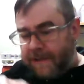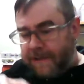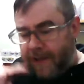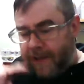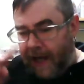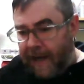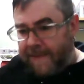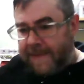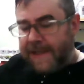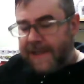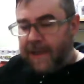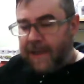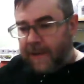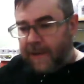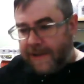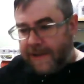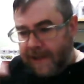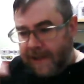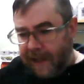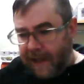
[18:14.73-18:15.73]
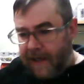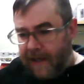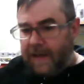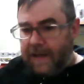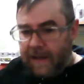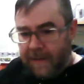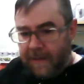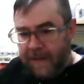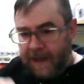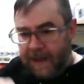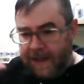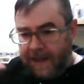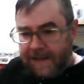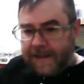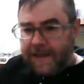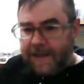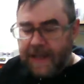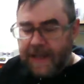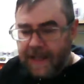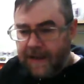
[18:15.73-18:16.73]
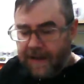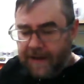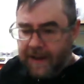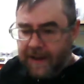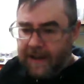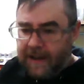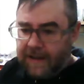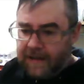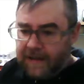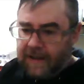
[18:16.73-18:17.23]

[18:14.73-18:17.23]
time sequence data. I mean, that's the key thing.